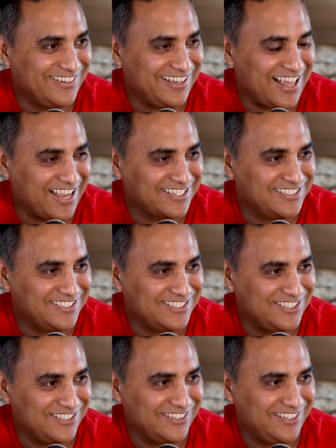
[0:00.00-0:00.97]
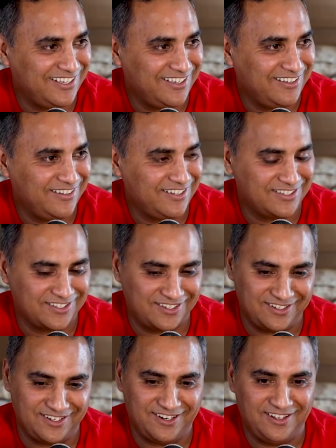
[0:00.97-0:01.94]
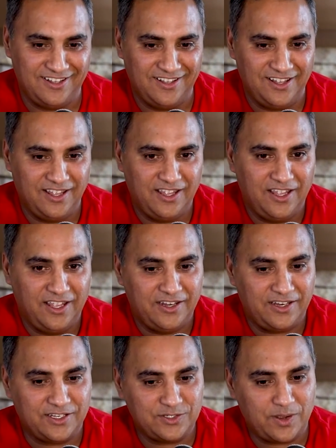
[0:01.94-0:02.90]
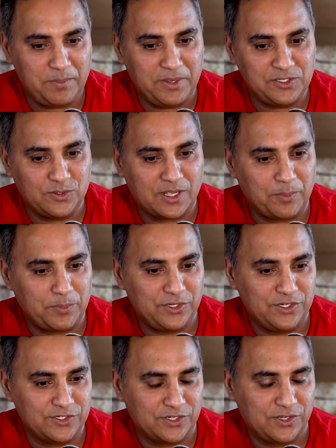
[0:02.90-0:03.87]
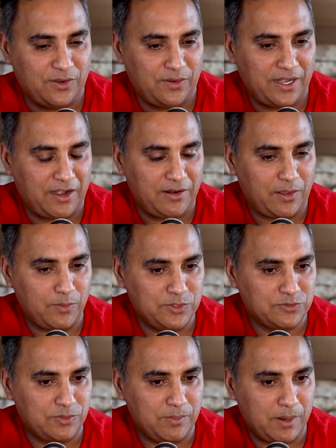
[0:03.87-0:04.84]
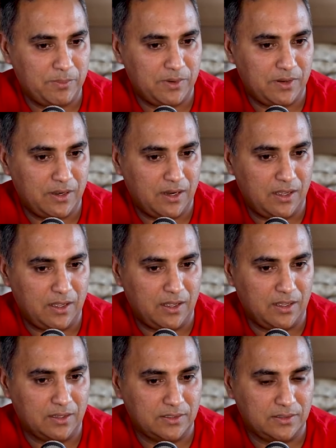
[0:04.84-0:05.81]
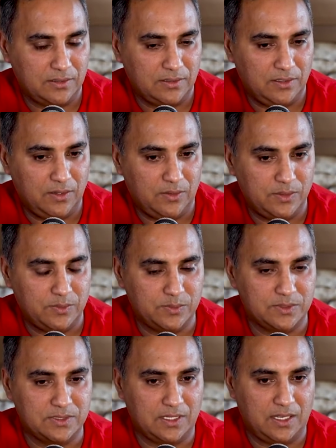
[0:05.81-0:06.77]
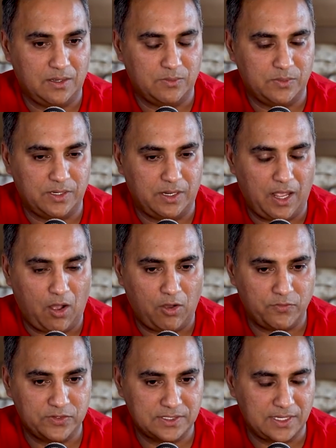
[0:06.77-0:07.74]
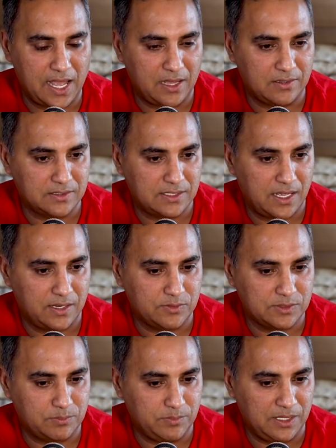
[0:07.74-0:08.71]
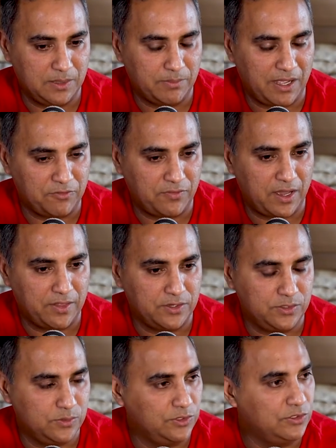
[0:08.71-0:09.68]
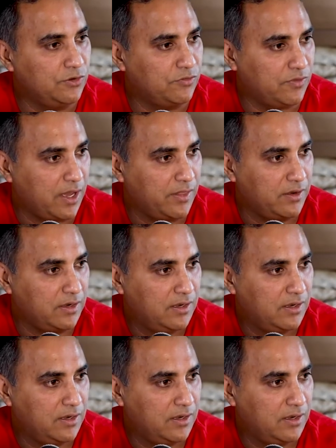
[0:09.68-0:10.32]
relaxed and chill, huh? That's good. Now, Joe, I met you a couple years ago, and I always remember, it was we're in an office in Allentown. It was me and my father, you and your father.